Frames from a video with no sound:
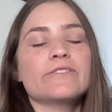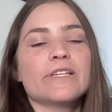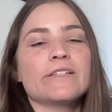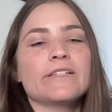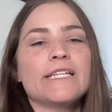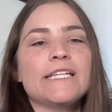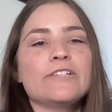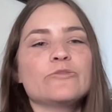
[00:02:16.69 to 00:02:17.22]

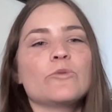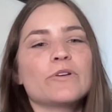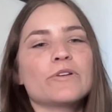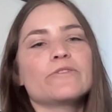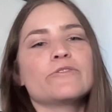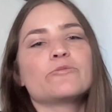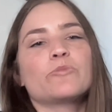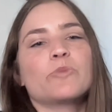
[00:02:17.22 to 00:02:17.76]
and each one of
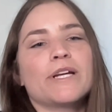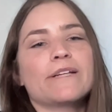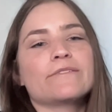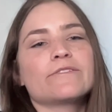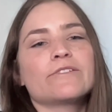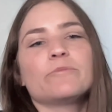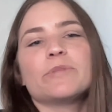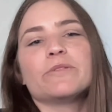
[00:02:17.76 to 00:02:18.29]
those
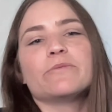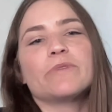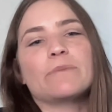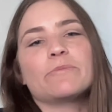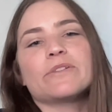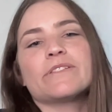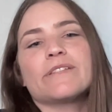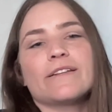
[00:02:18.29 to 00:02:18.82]
brands could be
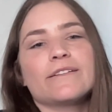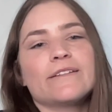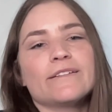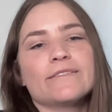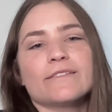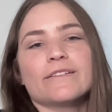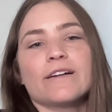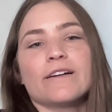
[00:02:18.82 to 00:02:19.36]
represented
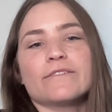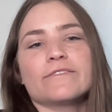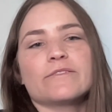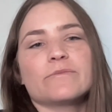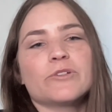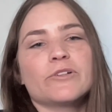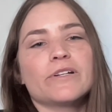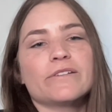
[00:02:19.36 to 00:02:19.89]
as a
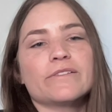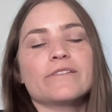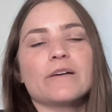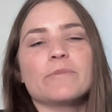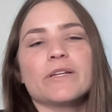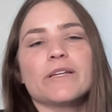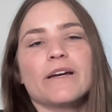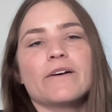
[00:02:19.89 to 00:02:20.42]
customer or a
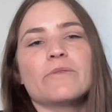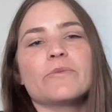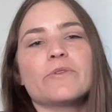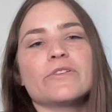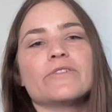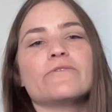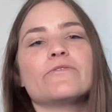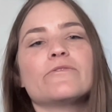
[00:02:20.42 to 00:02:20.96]
sub account
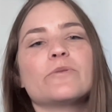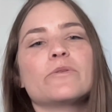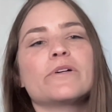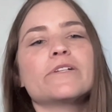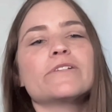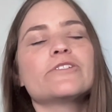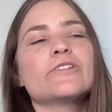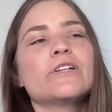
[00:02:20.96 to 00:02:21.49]
within
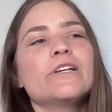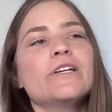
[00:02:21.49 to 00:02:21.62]
Forge.